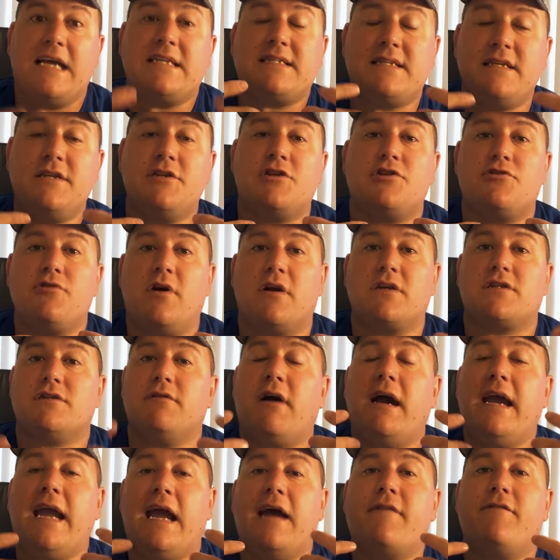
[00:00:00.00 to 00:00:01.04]
As an instructor,
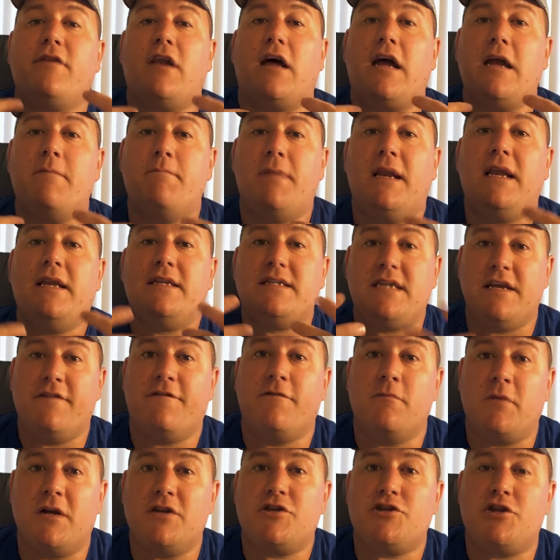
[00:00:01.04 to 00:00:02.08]
I have liability
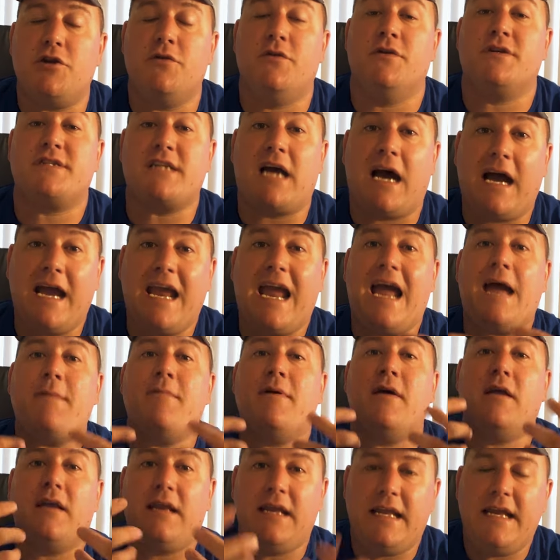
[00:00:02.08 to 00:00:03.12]
for my students. I
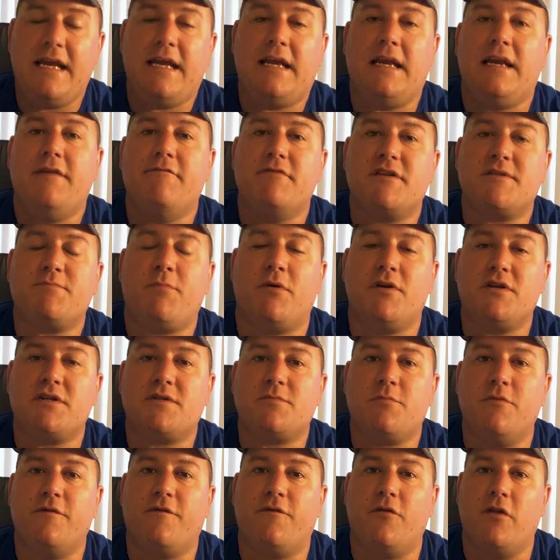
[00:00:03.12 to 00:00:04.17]
am legally
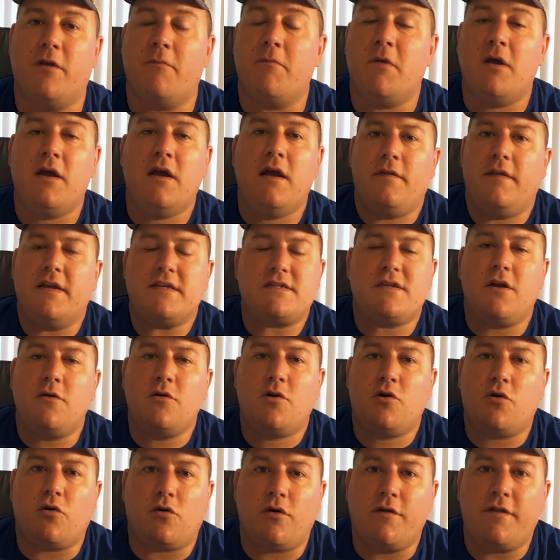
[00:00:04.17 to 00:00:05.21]
responsible for them. There's no
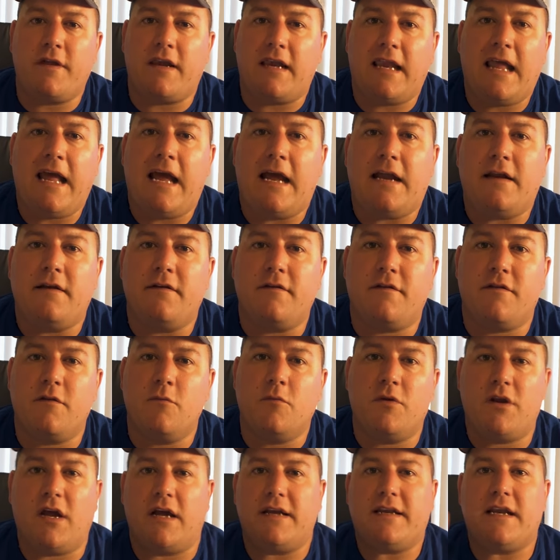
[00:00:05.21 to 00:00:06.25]
court in the land
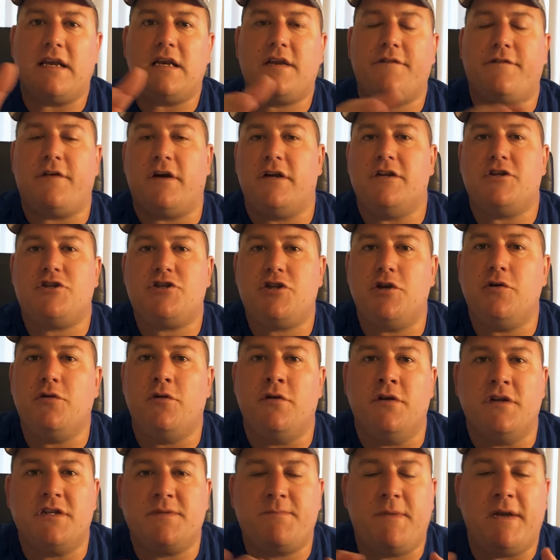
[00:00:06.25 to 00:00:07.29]
that would identify a
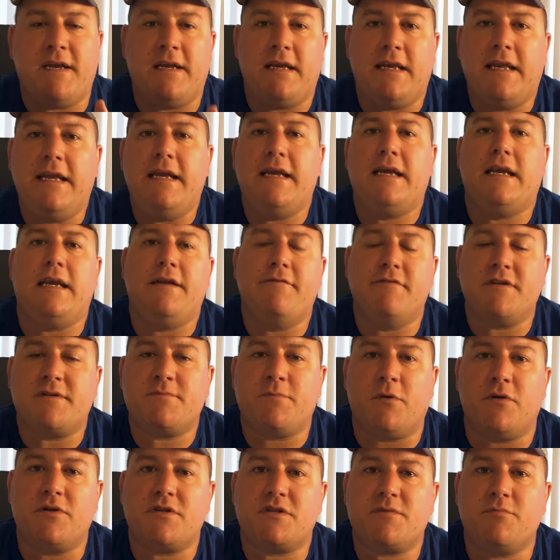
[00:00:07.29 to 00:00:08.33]
student as being legally
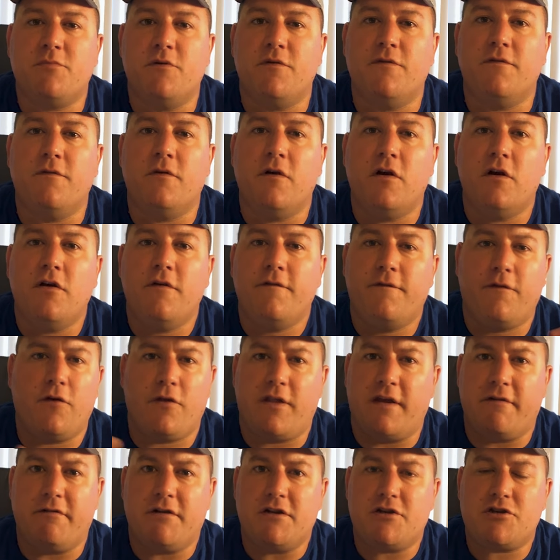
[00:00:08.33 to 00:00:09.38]
responsible for
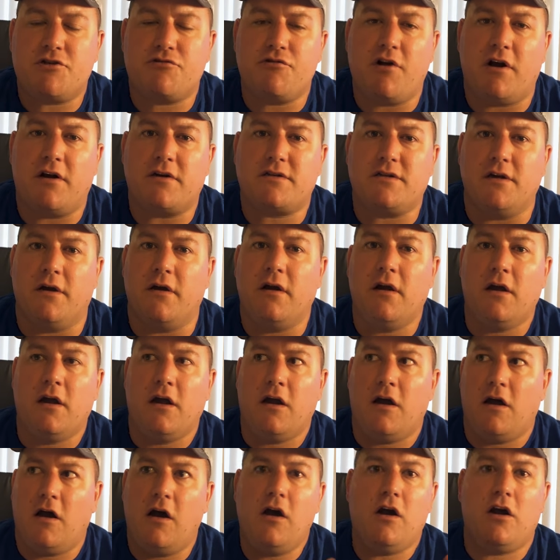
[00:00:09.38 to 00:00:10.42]
their instructor.
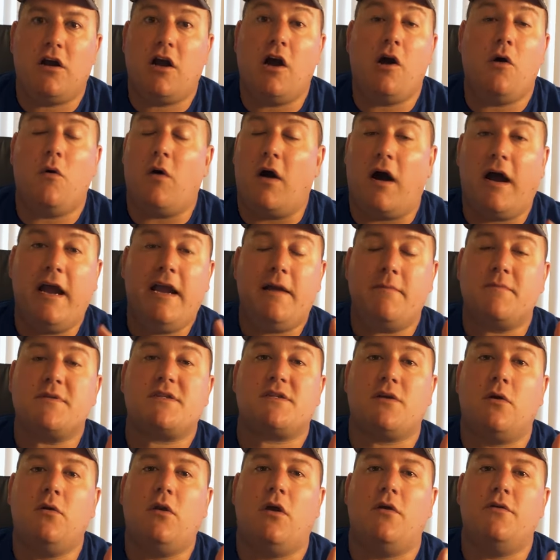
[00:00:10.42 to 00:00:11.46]
Ergo, I am
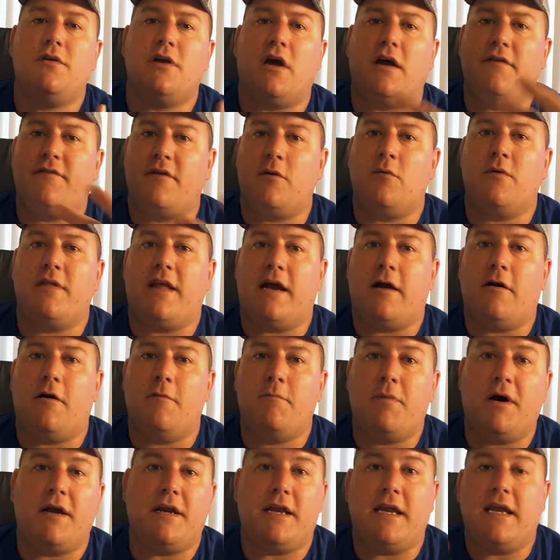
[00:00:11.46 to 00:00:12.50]
solo diving
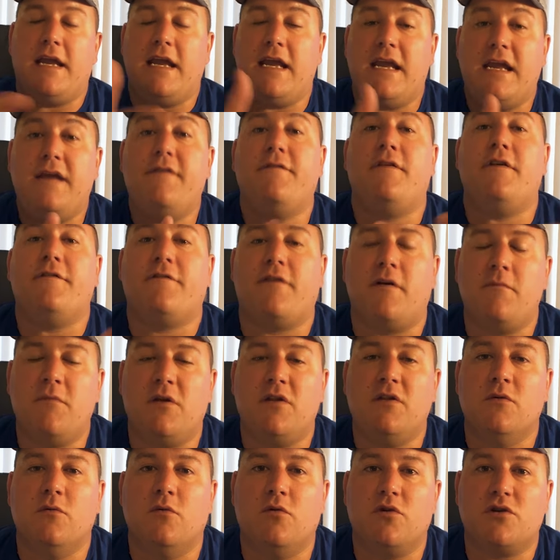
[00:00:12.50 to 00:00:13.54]
without a buddy, even if I'm
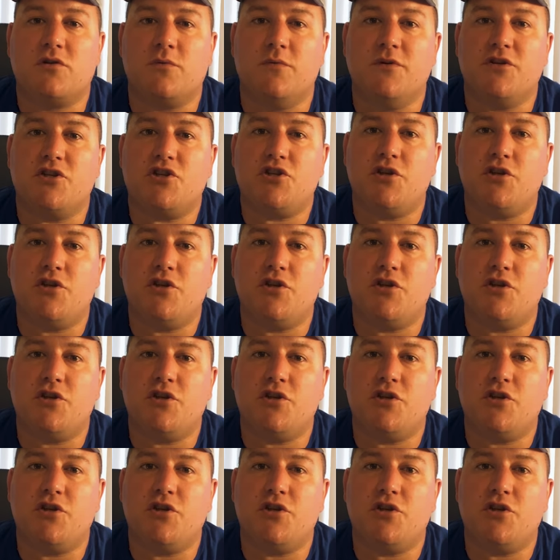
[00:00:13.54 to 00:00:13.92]
in the water with a